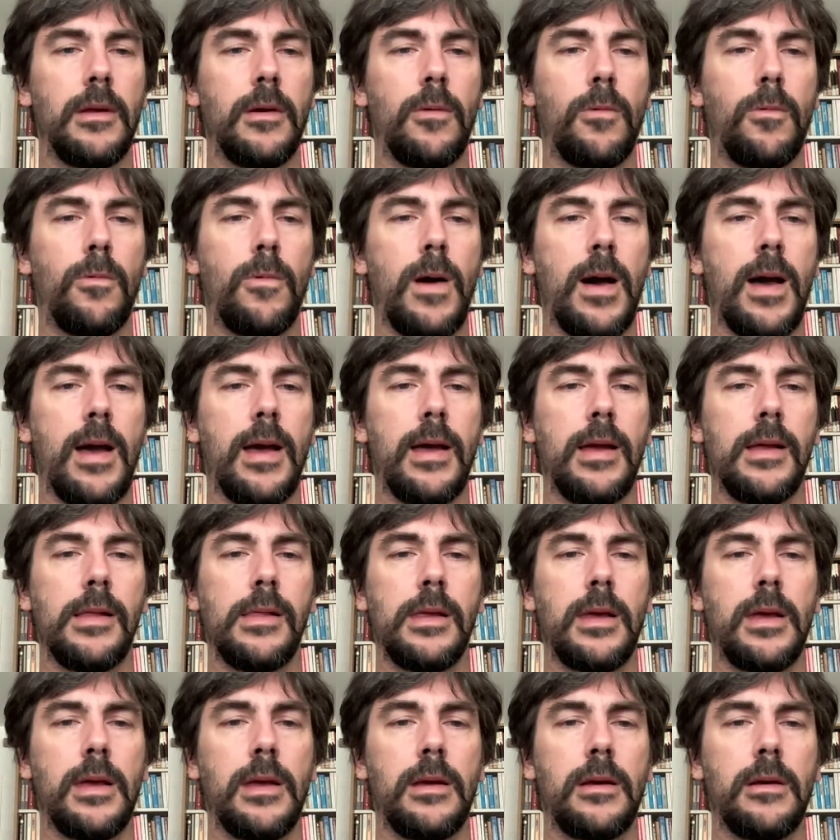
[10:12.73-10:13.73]

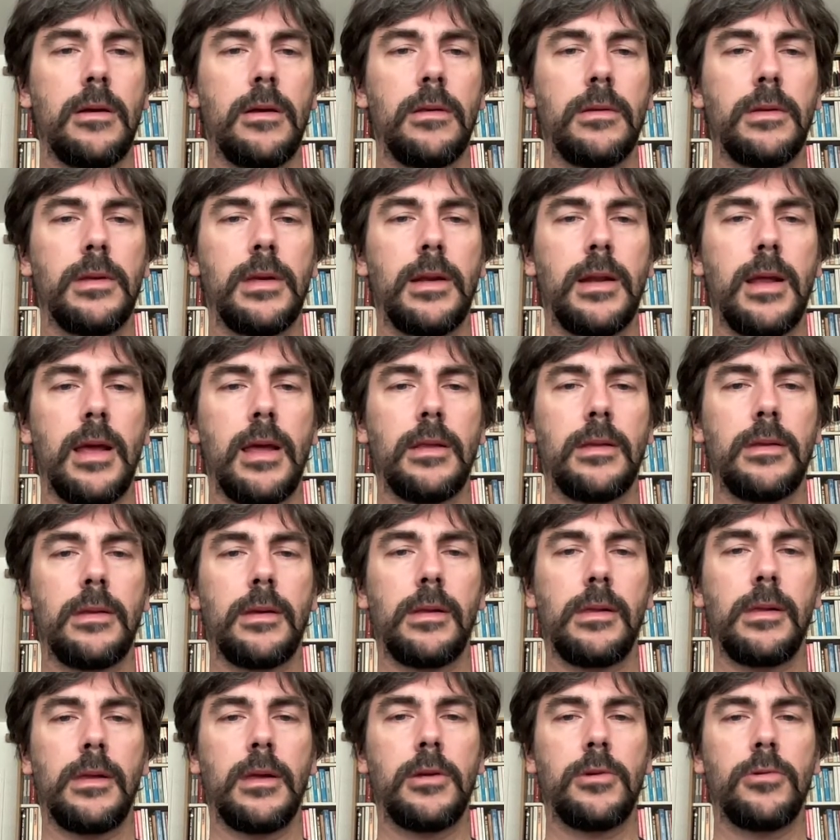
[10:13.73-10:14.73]
While in
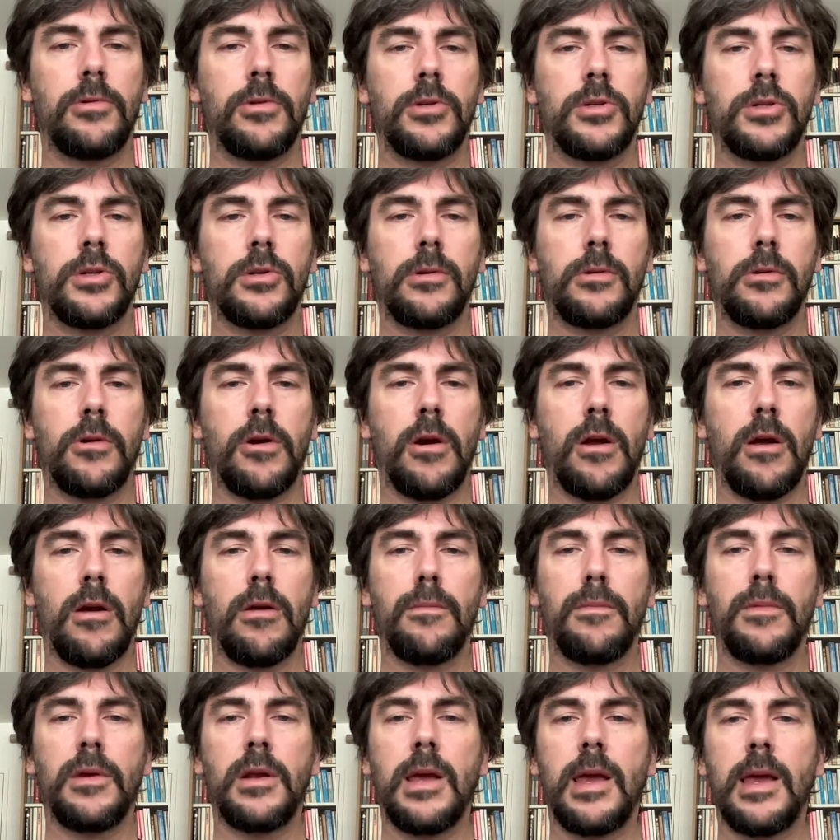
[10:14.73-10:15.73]
continental literature,
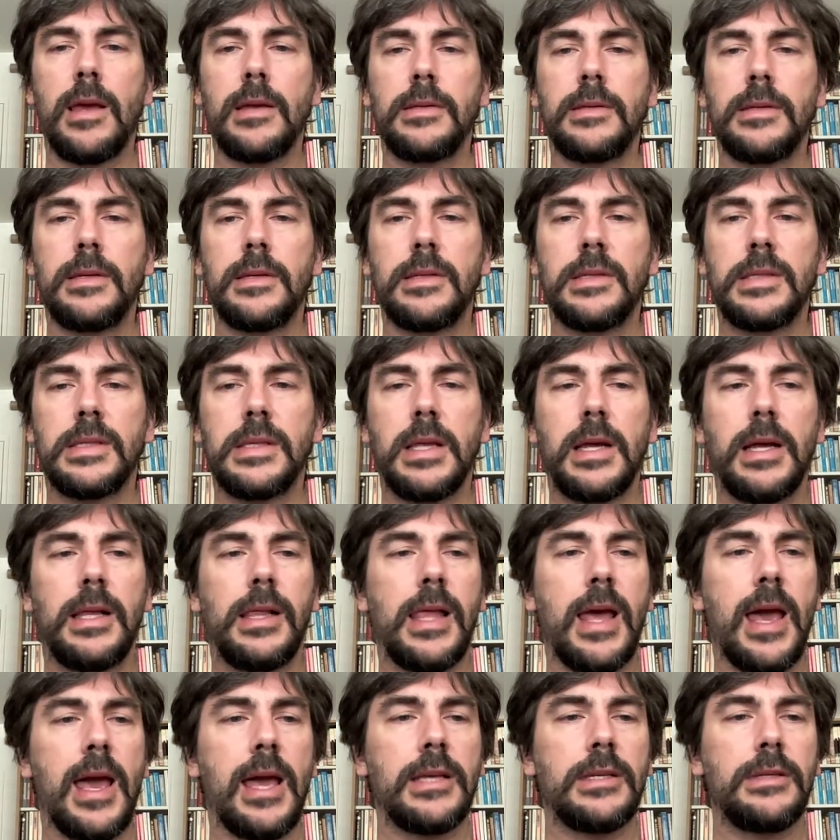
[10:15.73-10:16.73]
Hermann Hesse's The
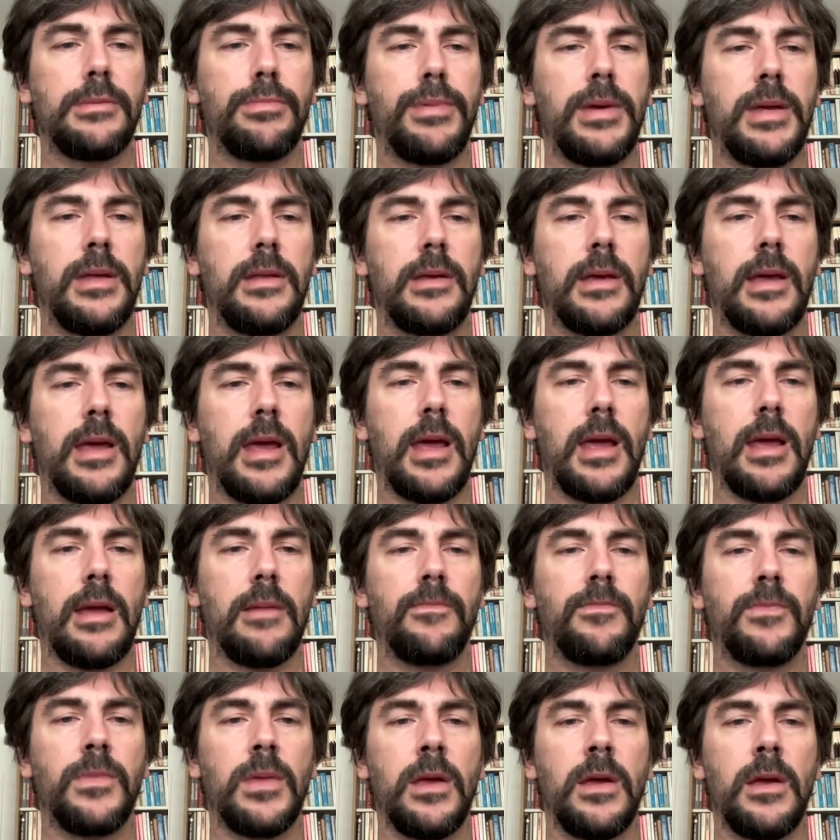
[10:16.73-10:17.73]
Glass Bead
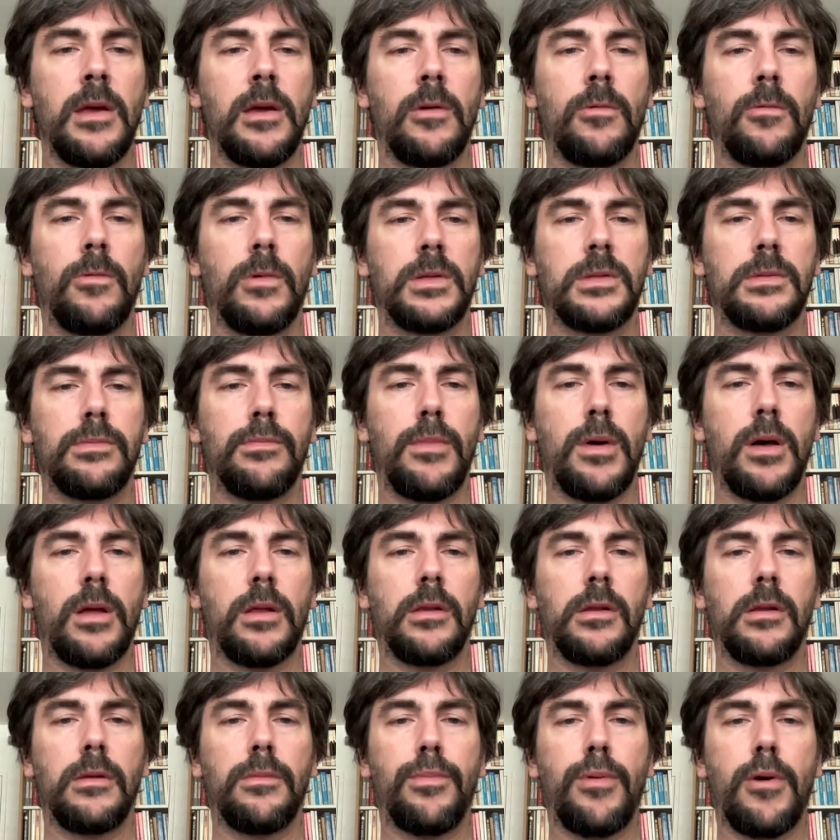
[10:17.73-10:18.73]
Game was
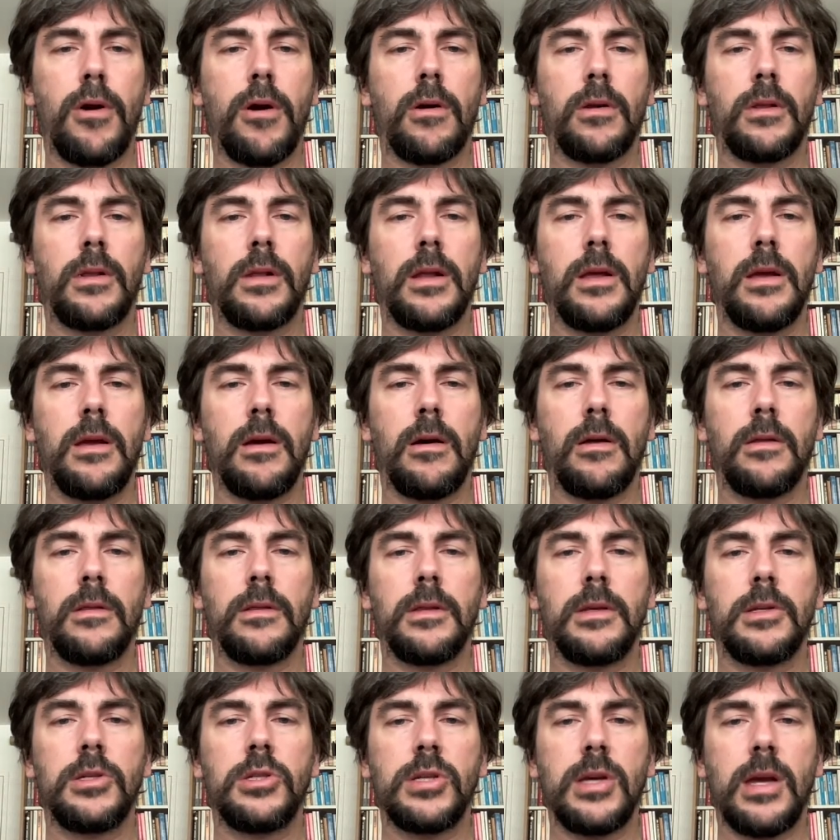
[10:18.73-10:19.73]
modeled partly on
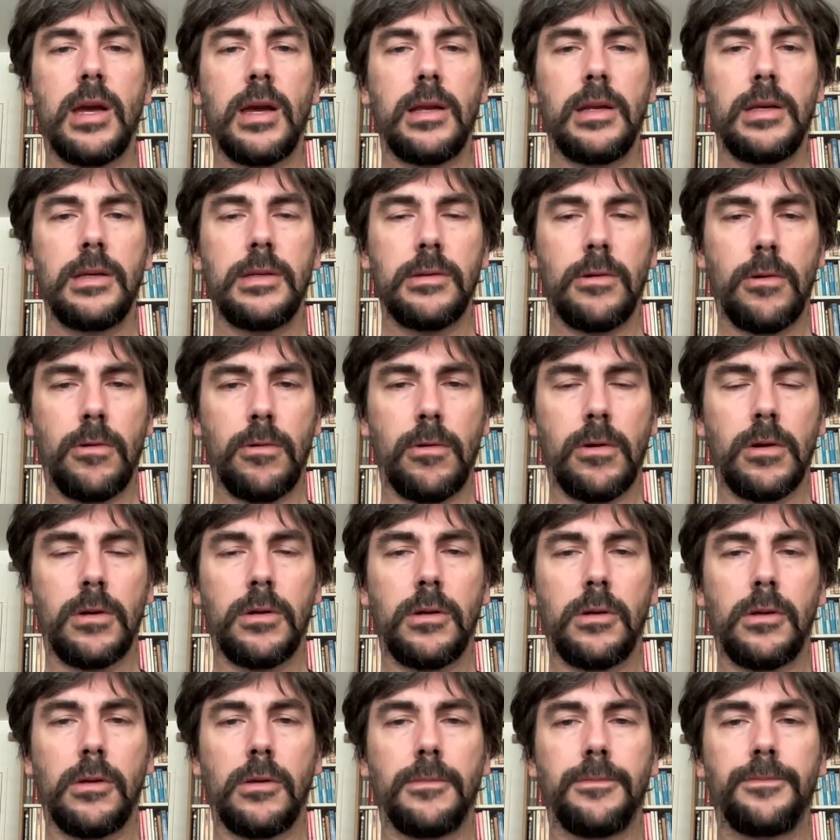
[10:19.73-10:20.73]
the Chinese
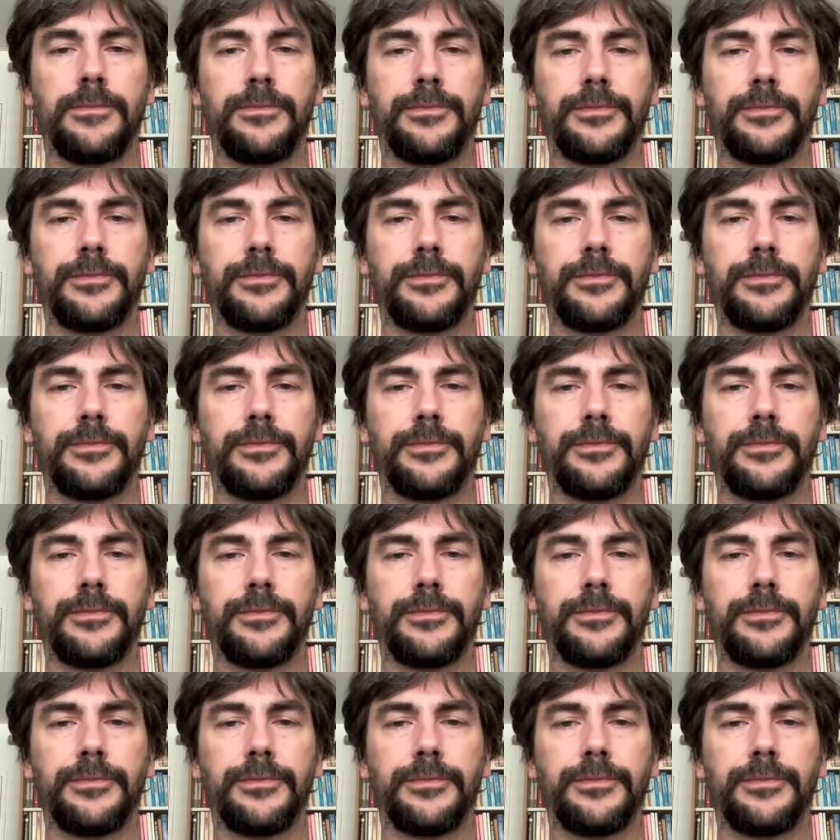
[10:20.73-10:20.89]
oracle.